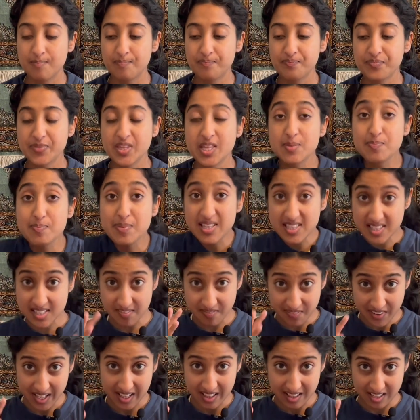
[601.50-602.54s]

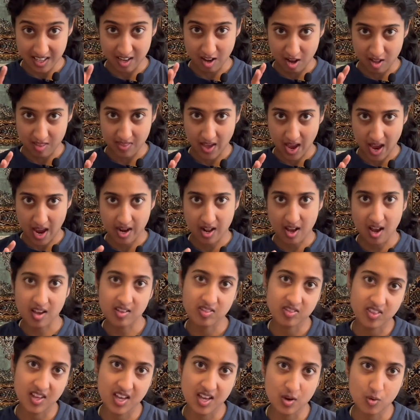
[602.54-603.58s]
Specifically on that, I
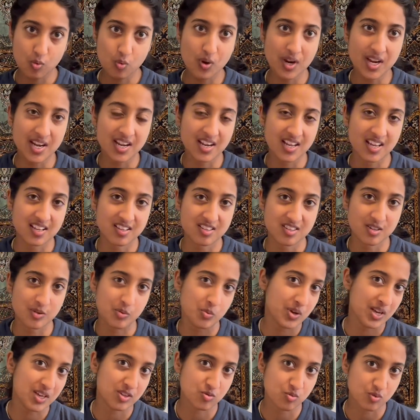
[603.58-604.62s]
think we need to,
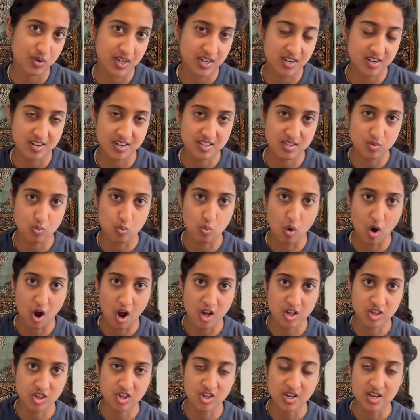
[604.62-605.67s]
as readers,
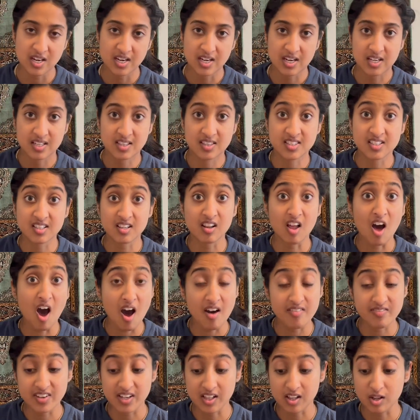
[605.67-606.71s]
watch
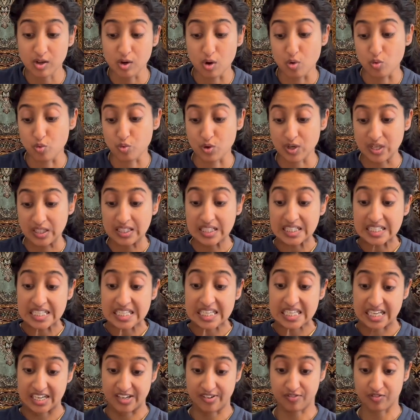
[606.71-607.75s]
allll really
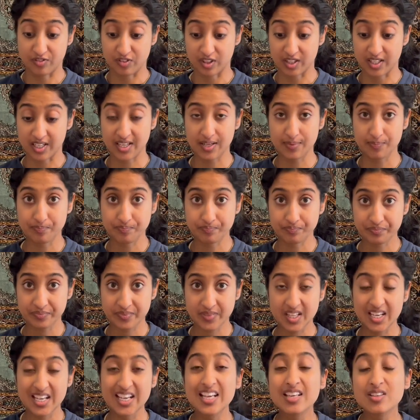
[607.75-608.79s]
carefully.
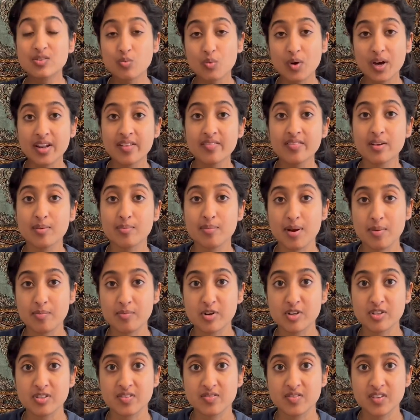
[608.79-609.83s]
He's one of the
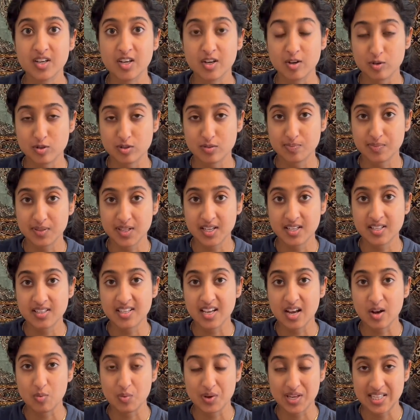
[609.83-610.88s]
members of the Ghostbloods
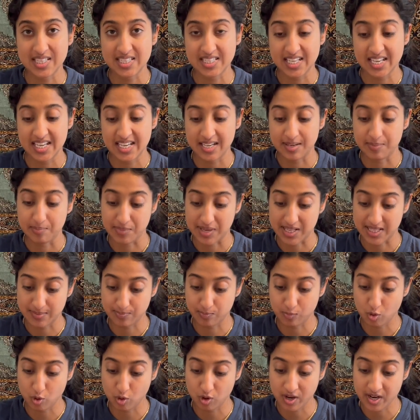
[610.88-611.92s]
that we see in
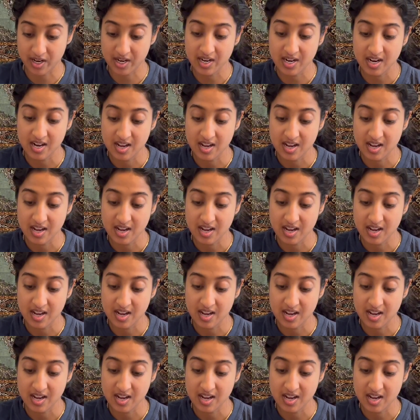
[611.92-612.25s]
Mistborn,